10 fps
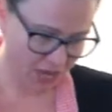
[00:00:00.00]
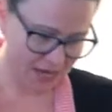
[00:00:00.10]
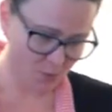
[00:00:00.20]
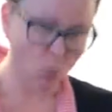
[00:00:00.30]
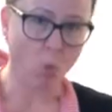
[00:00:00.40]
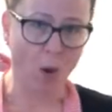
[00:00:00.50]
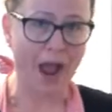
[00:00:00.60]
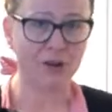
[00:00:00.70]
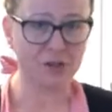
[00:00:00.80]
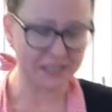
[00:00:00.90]
and
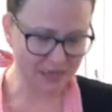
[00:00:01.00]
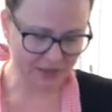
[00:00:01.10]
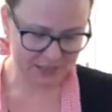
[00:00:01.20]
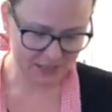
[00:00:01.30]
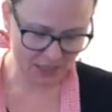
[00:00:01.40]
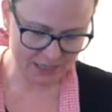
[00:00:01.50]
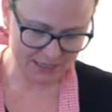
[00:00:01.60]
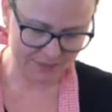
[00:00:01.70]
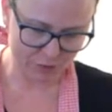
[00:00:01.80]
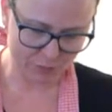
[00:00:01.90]
how you can tell it's done
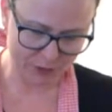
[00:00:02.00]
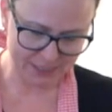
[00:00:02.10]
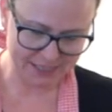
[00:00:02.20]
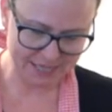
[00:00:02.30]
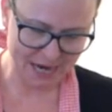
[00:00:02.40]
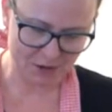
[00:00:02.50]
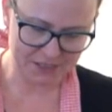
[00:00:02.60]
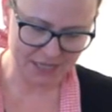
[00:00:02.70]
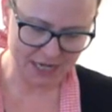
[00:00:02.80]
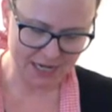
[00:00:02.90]
is if you press the
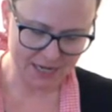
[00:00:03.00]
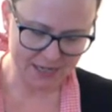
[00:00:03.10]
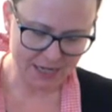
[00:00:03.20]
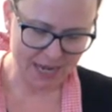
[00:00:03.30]
outside